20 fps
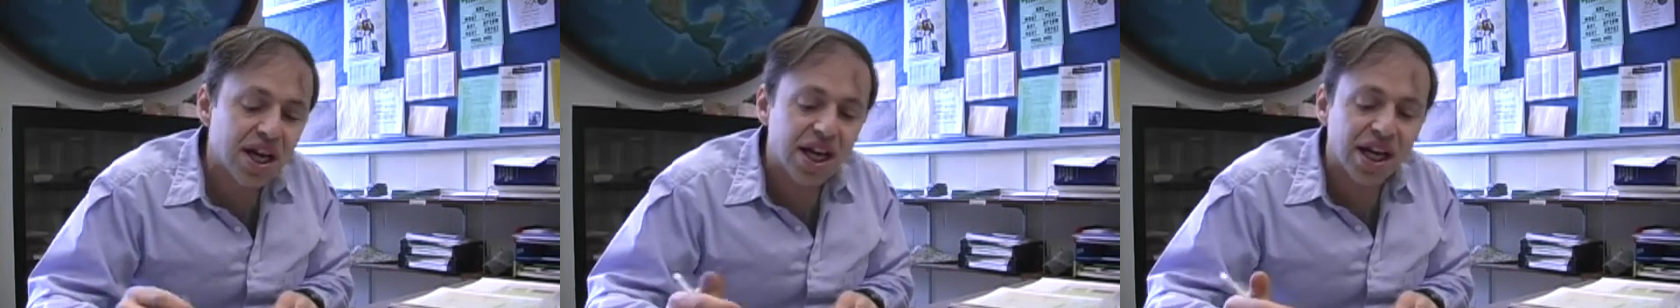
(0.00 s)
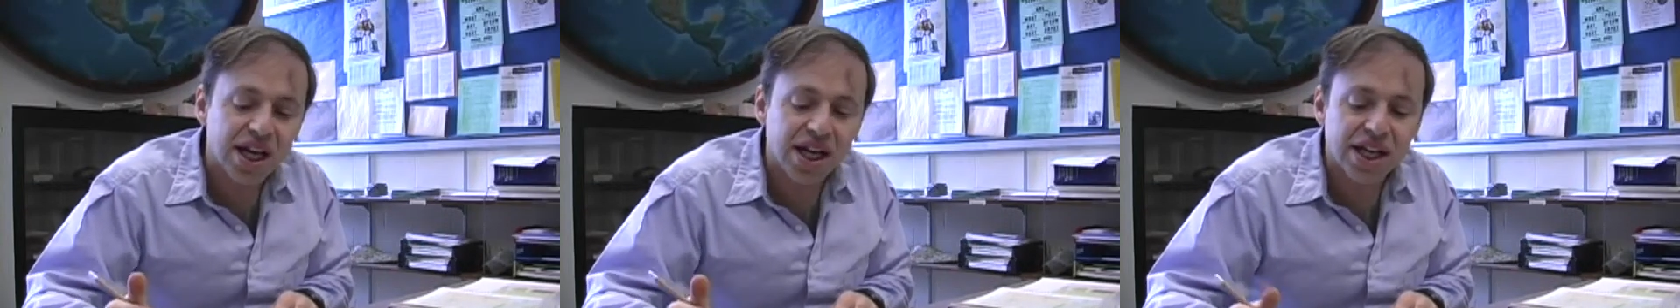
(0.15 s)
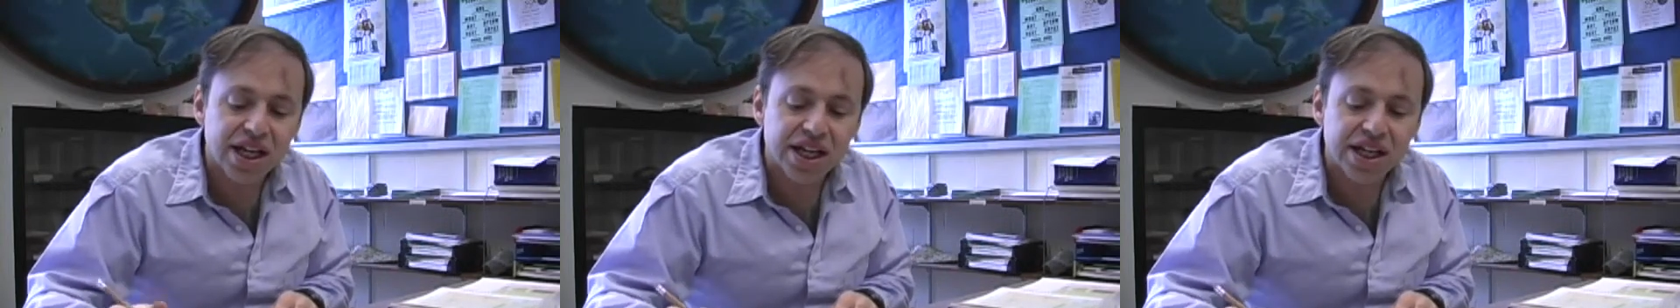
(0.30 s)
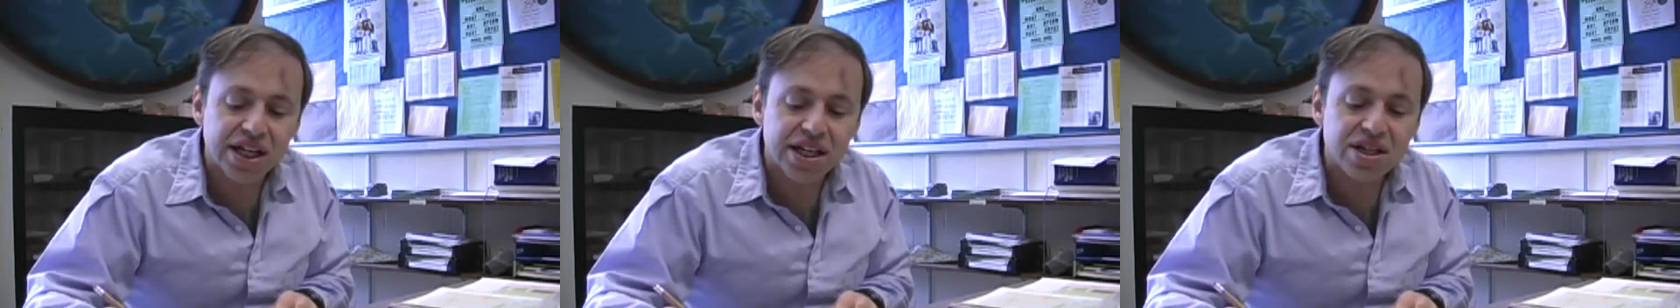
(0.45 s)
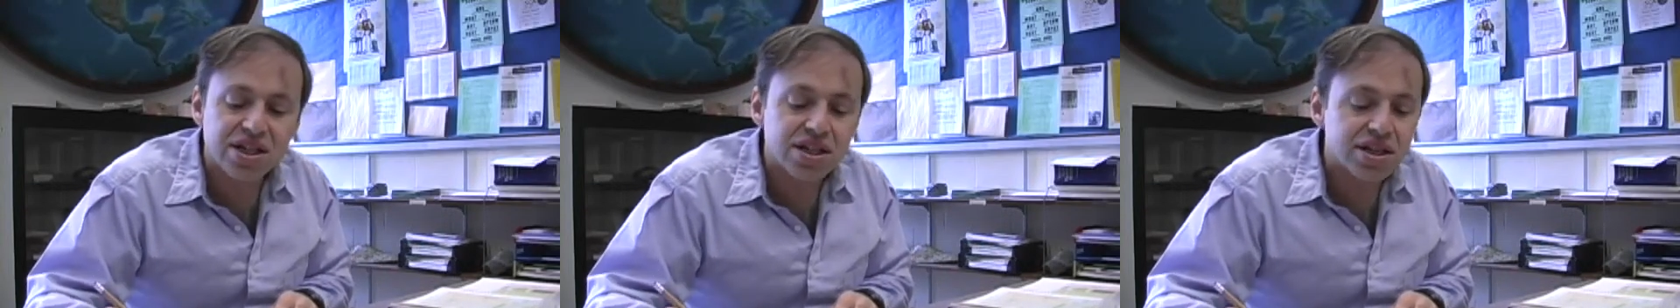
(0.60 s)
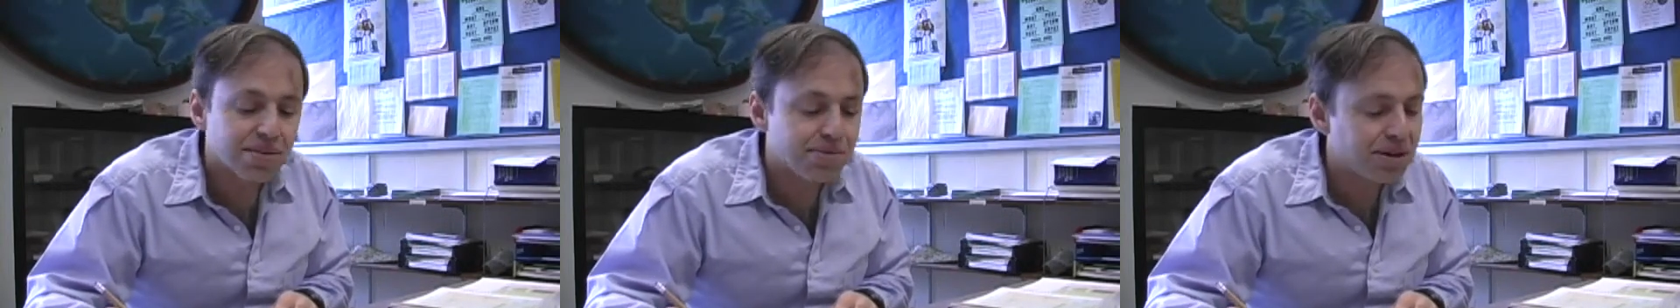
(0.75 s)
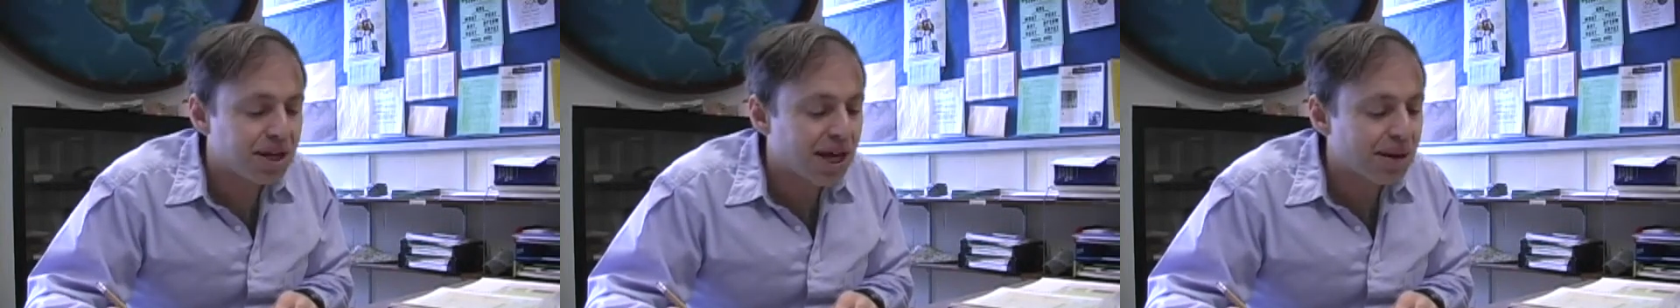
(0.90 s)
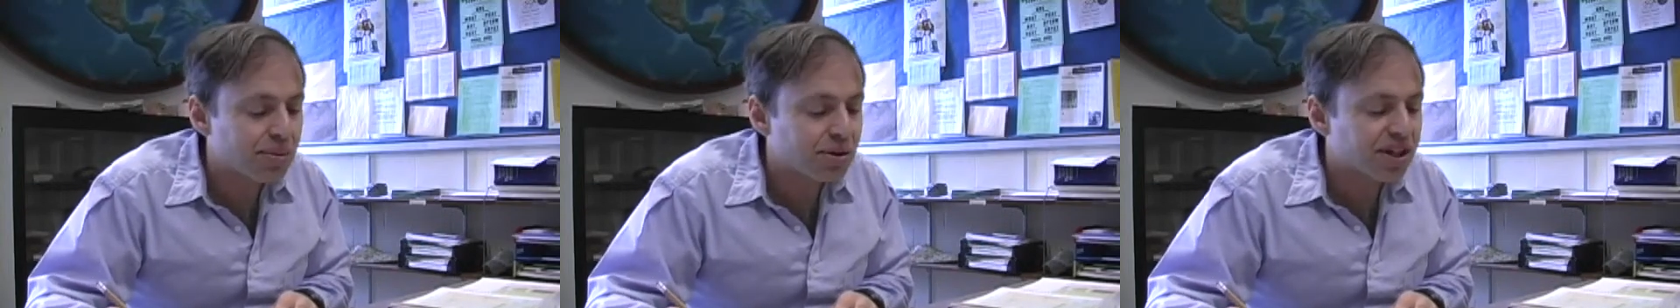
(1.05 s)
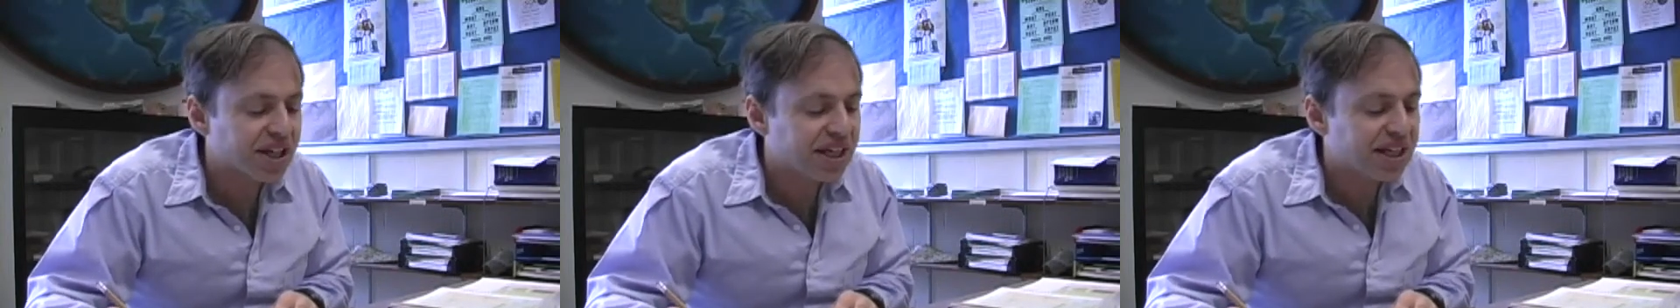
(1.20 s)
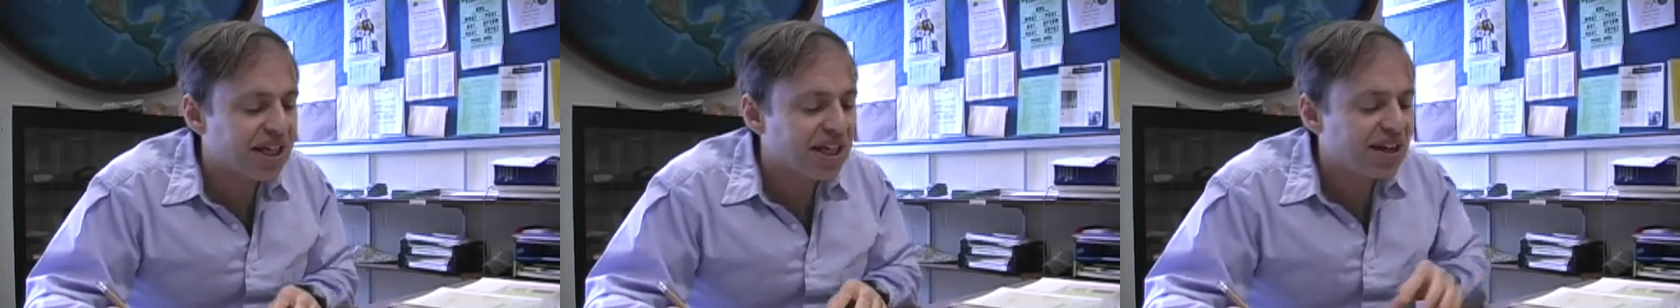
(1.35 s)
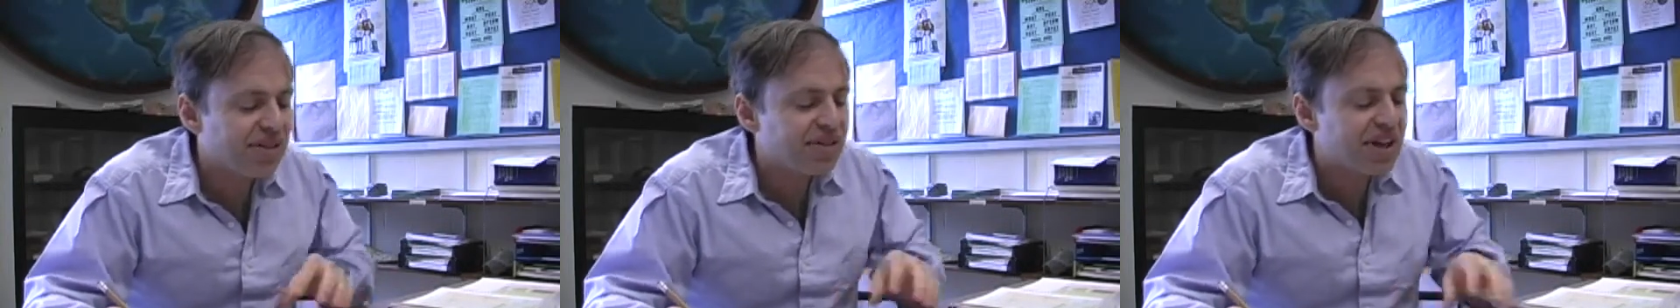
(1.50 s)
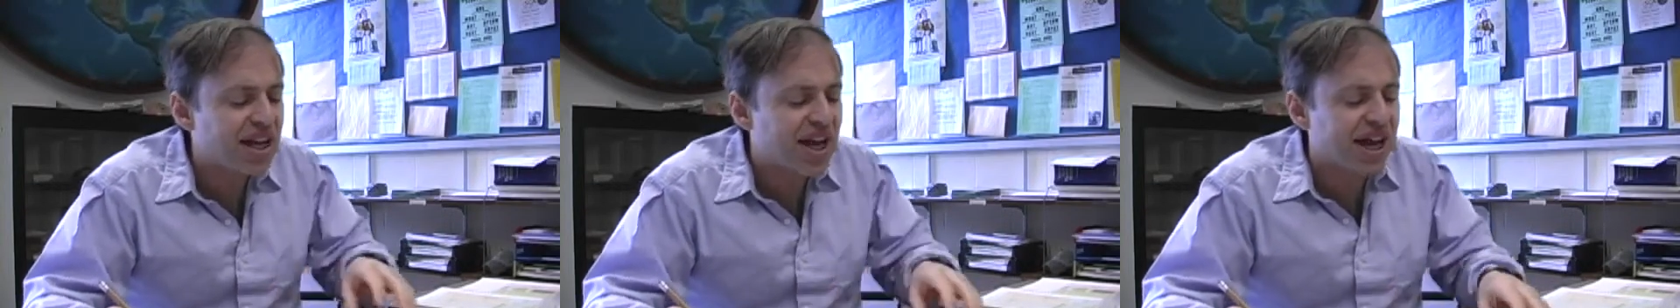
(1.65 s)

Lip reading: is to be able to give it